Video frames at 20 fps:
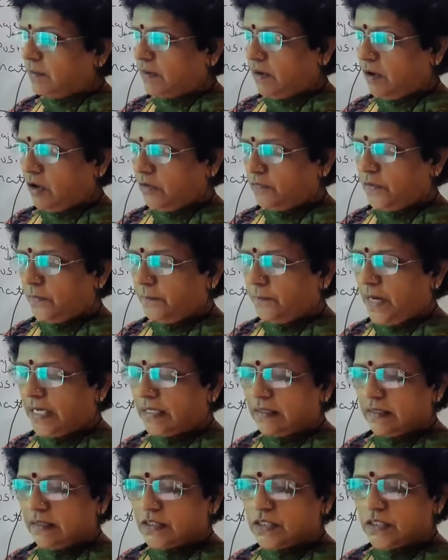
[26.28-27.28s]
of the
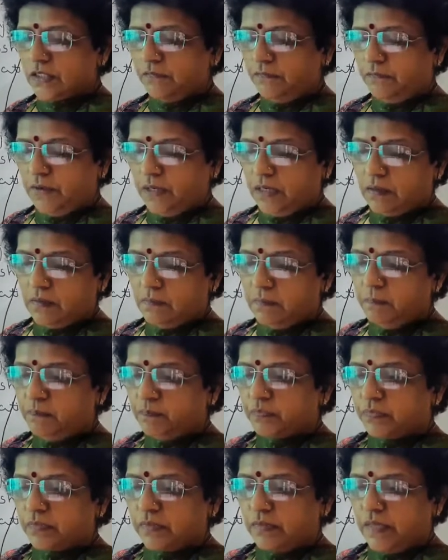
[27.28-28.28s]
partnership firm.
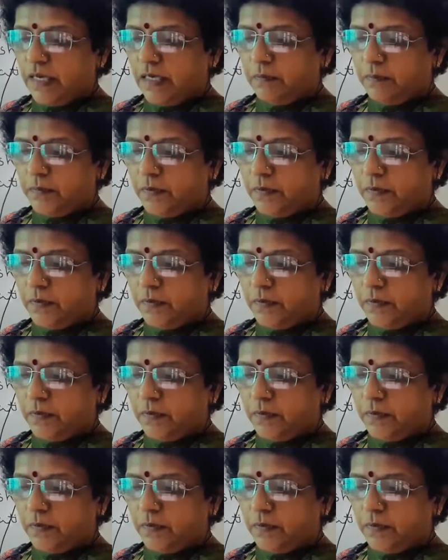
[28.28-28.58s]
Their